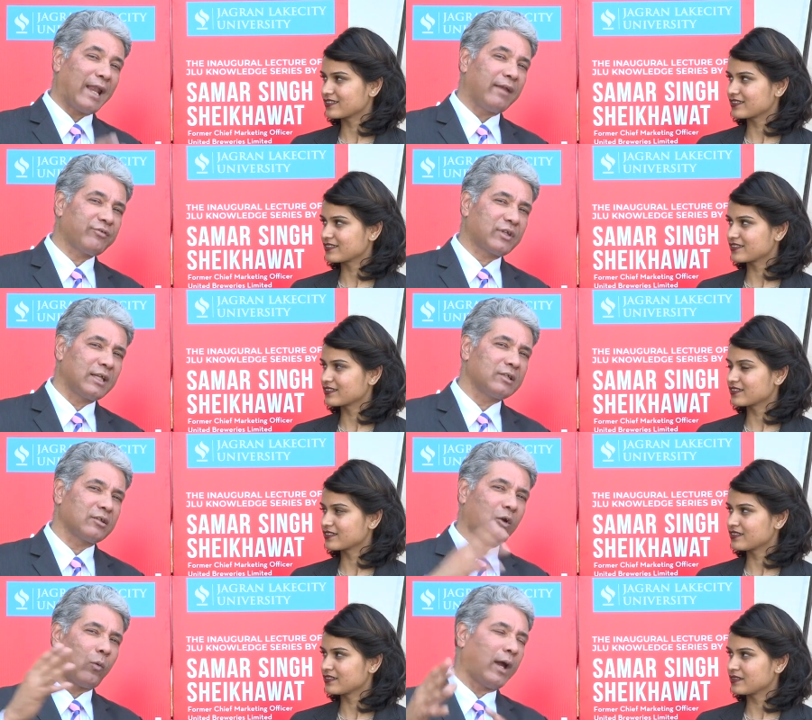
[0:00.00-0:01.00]
Speaker 1: life skills
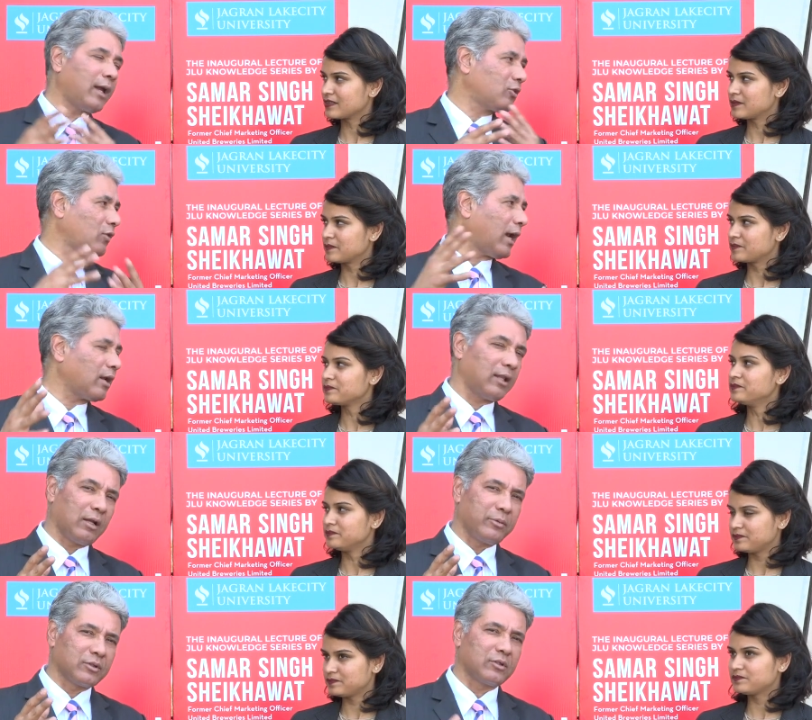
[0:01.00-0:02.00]
required to handle
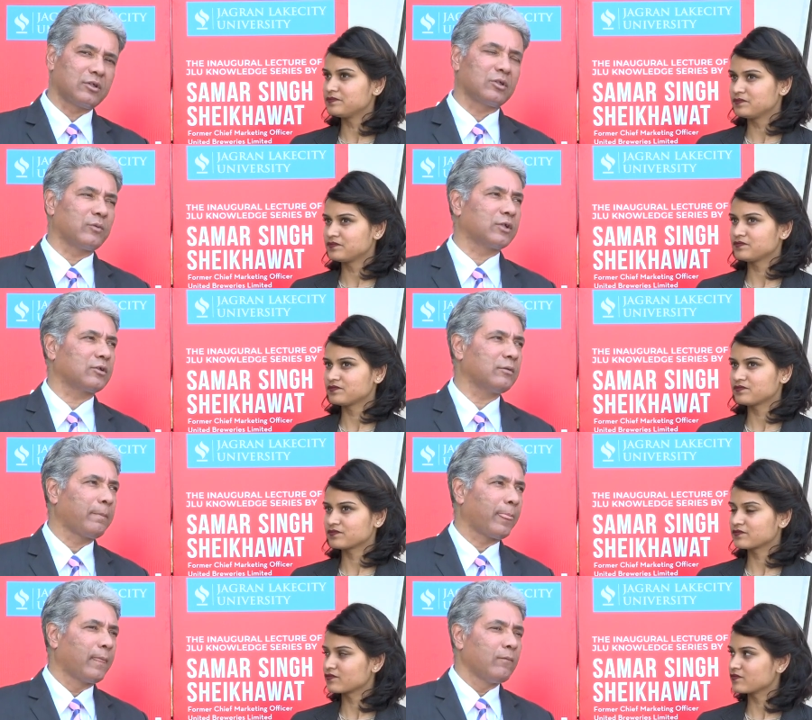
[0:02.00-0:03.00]
that business situation.
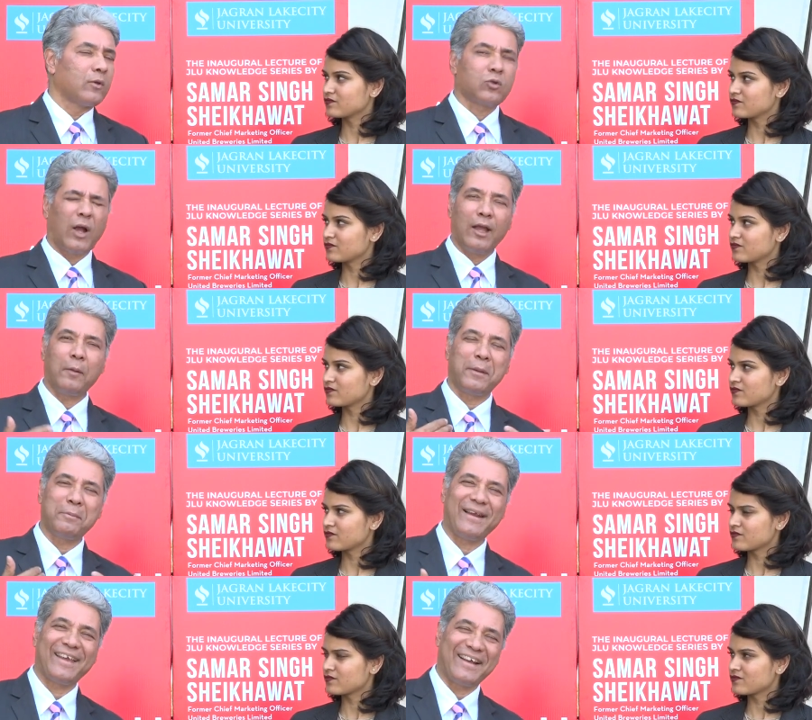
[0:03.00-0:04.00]
So hire
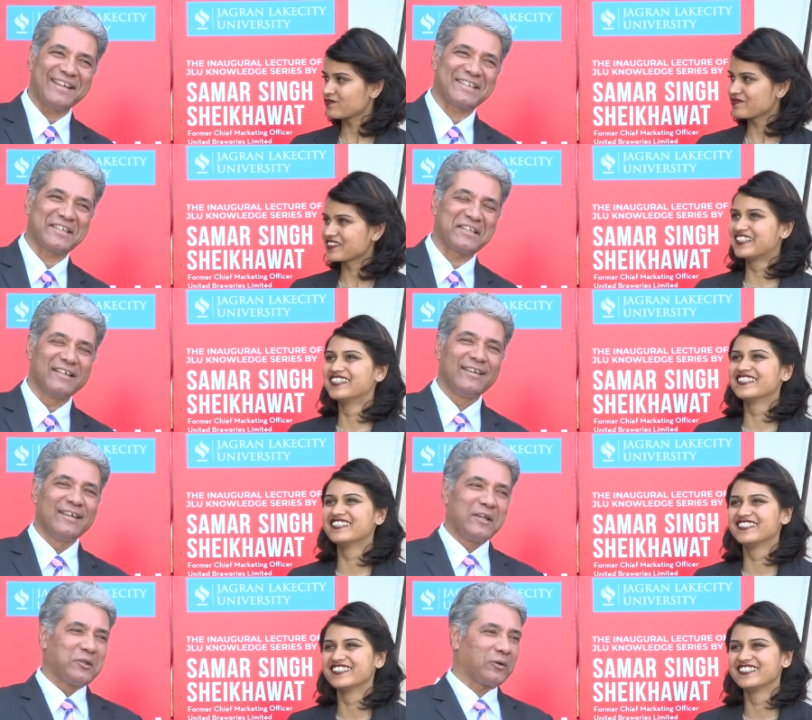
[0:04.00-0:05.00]
people like us
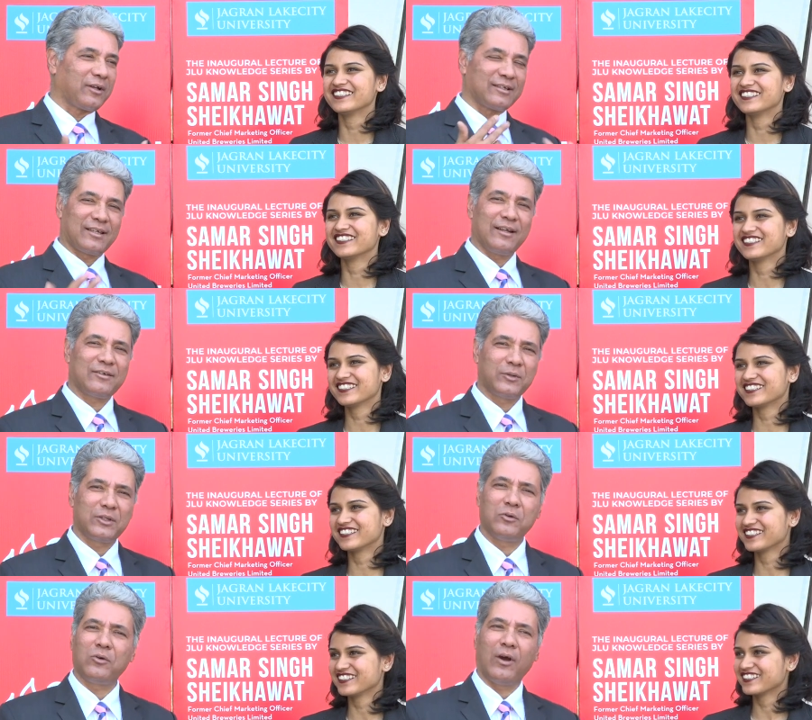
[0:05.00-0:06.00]
to consult with
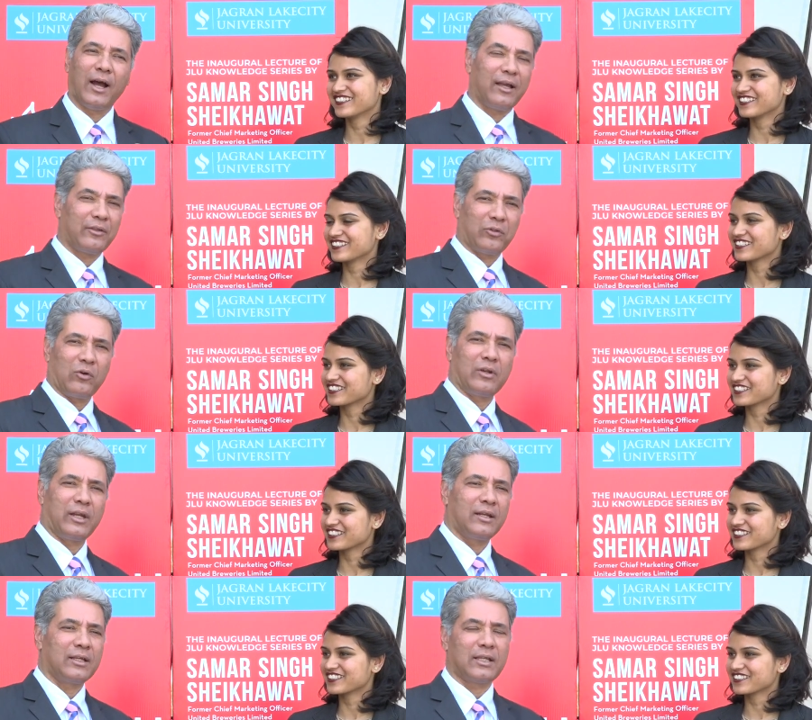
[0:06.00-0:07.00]
you or hire thought
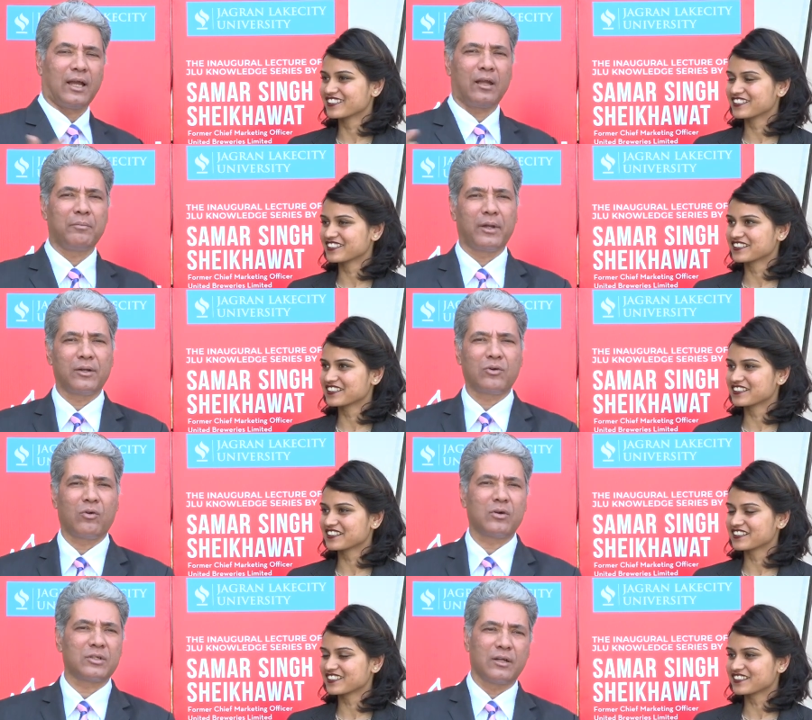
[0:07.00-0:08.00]
leaders, hire
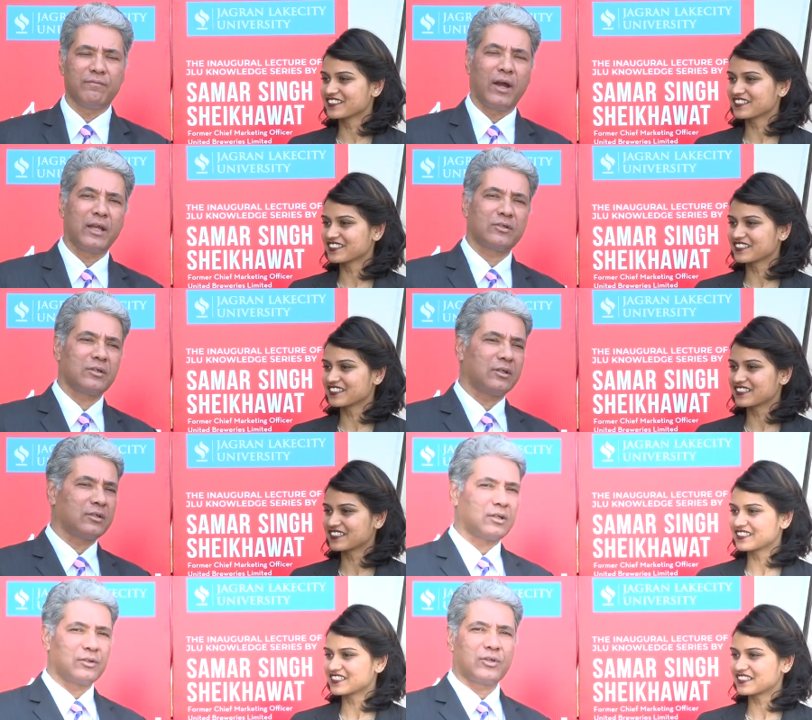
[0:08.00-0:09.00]
mentors, advisors,
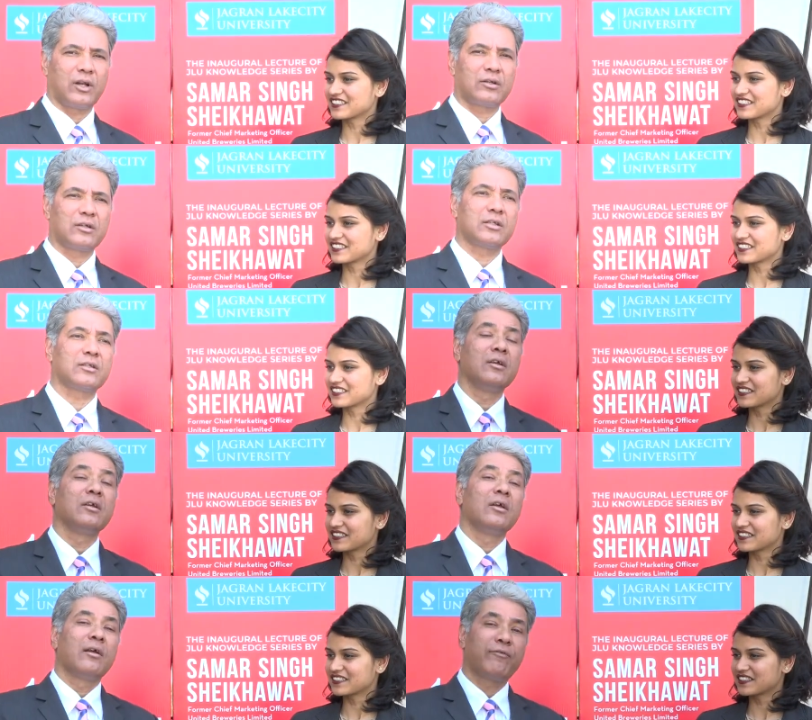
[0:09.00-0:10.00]
consultants
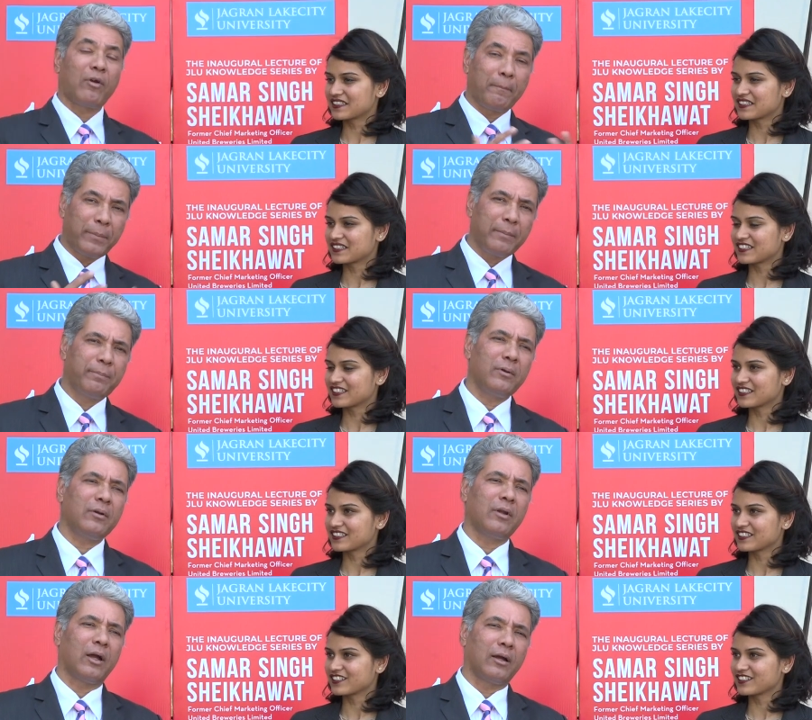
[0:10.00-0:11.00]
from
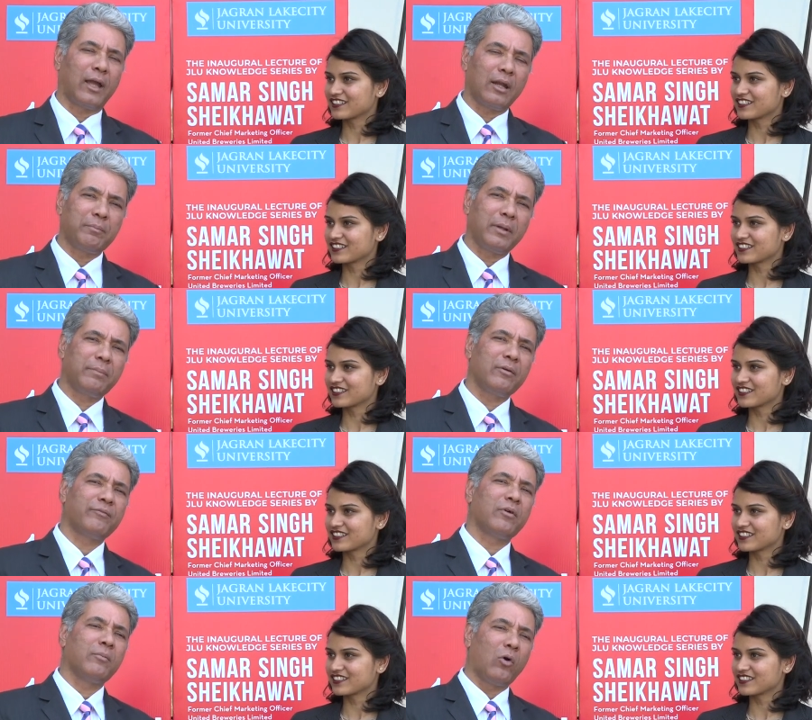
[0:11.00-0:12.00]
people uh, and people
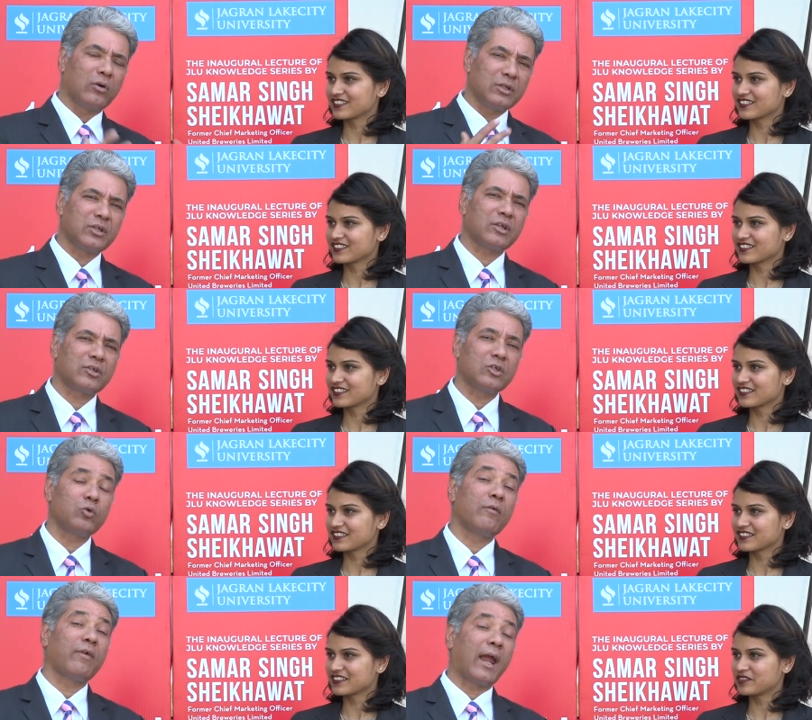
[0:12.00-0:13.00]
from organizations who
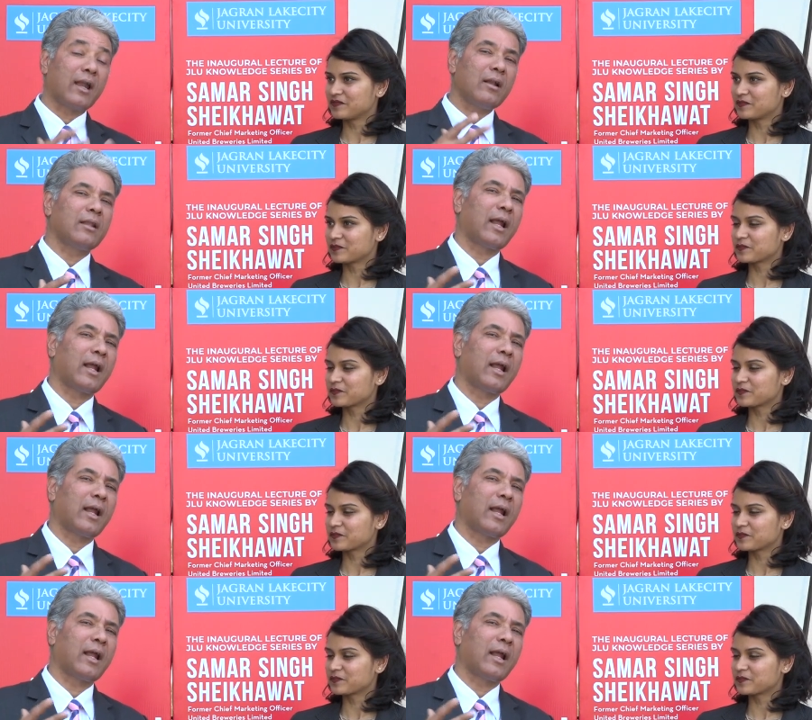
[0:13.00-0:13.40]
have handled